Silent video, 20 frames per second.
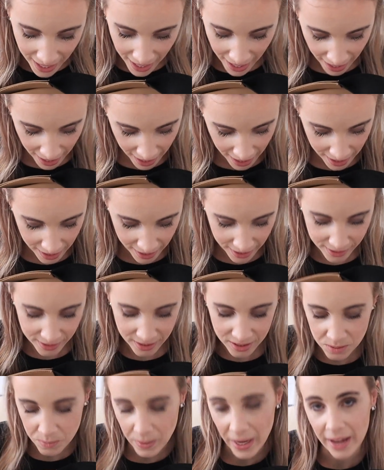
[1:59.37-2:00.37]
And
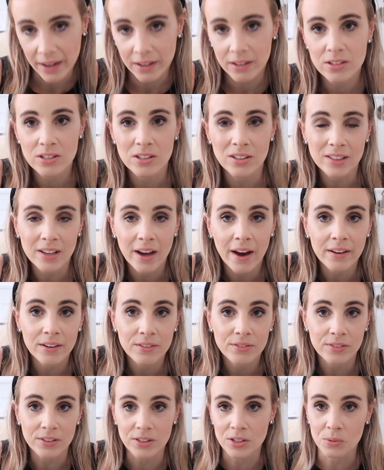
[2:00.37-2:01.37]
it's black, so it kind
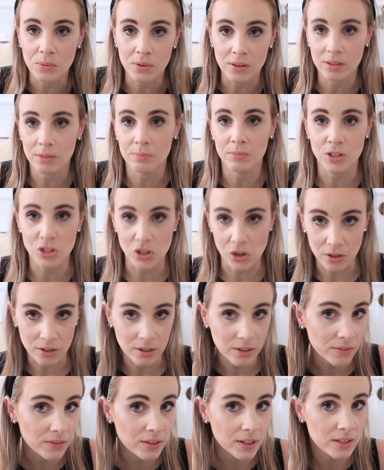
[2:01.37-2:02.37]
of fits with the
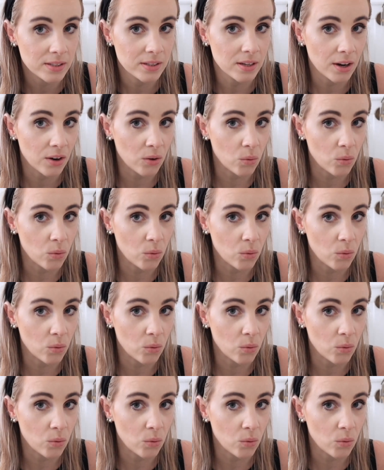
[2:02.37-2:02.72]
majority of things that I